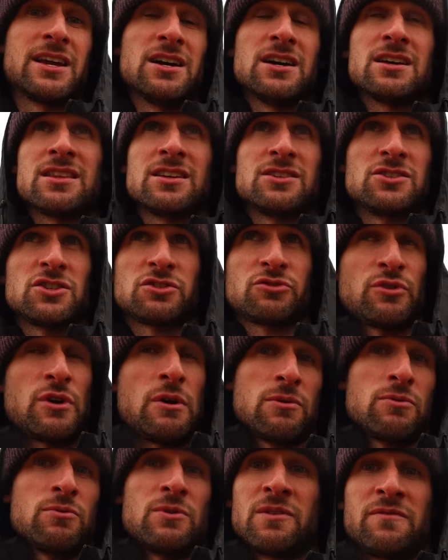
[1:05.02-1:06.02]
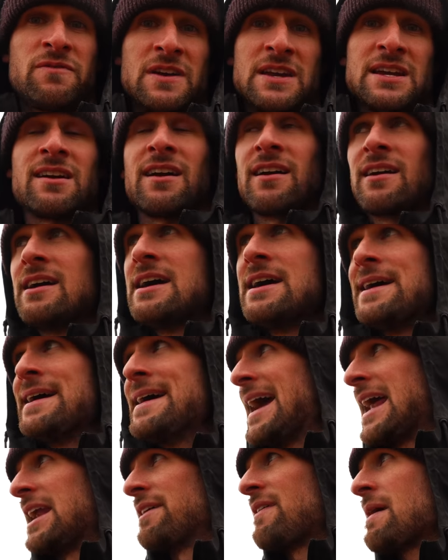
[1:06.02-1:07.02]
good that just throw with one finger.
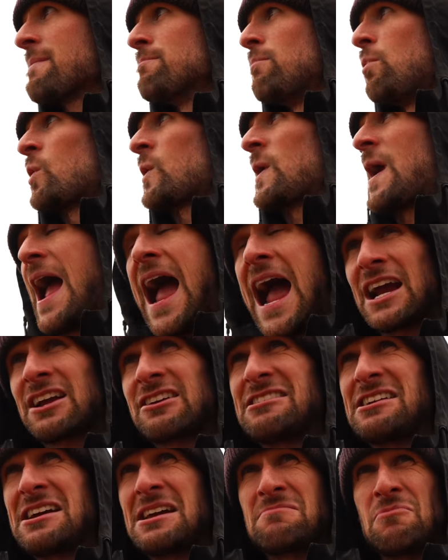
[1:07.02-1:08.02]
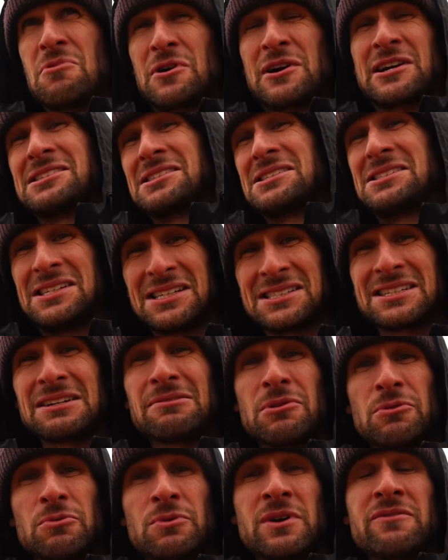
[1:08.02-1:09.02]
And if I'm more accurate and more
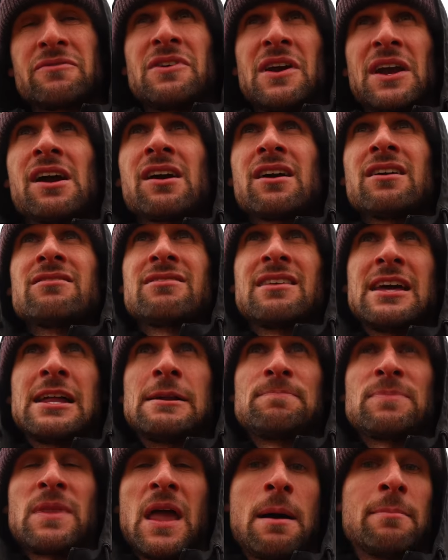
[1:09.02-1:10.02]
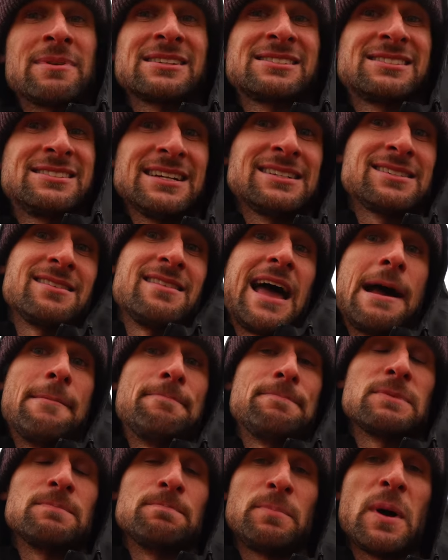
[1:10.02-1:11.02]
consistent with one finger, then I'm gonna stick to that.
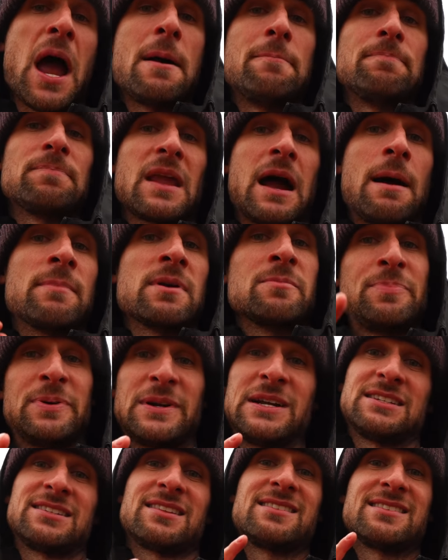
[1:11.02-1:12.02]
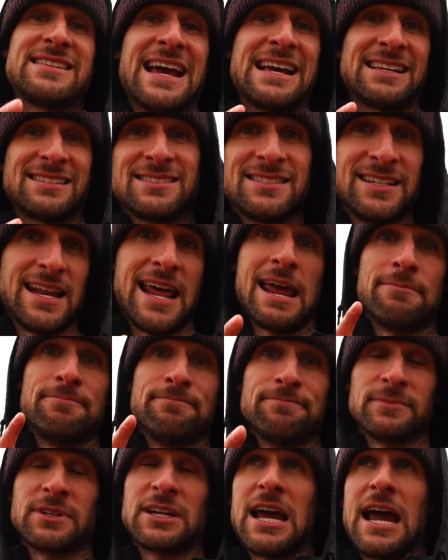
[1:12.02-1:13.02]
But I'm gonna put it to the test today,
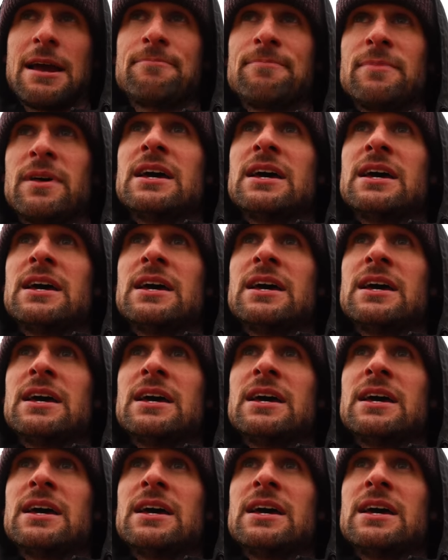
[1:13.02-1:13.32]
okay?